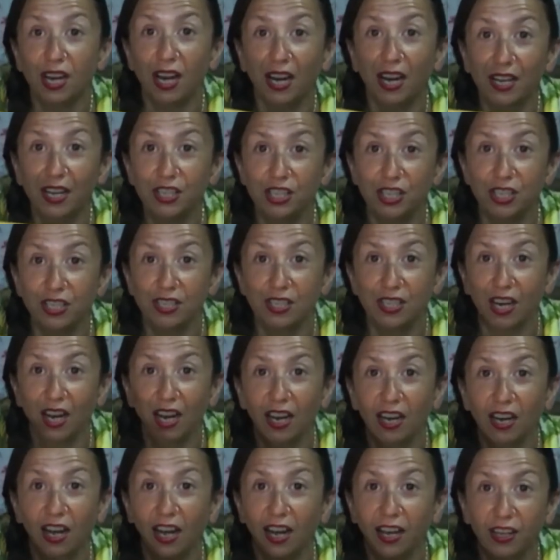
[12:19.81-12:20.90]
I
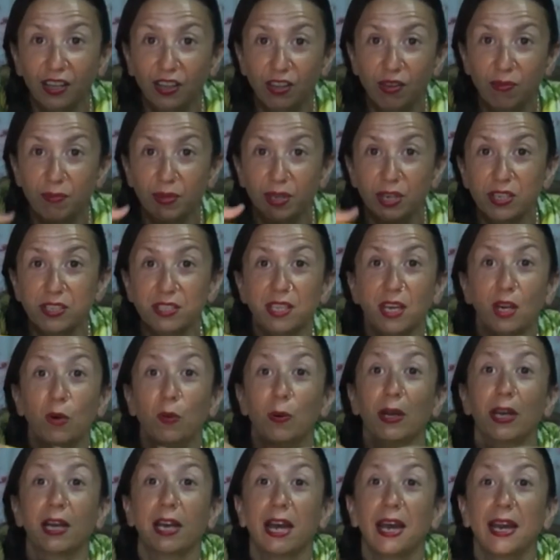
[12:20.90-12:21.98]
like them because they're
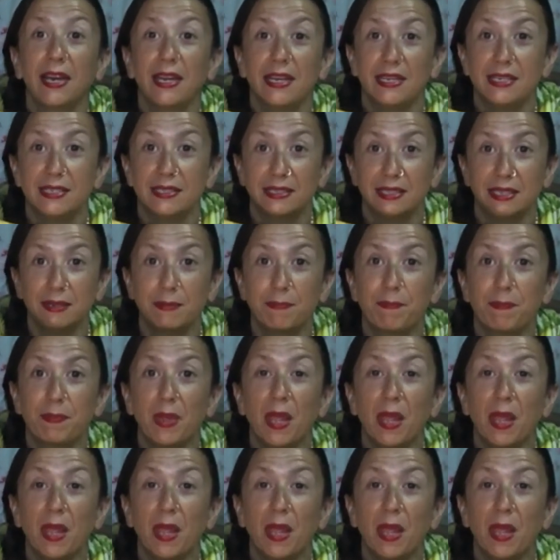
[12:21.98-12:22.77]
quick and easy.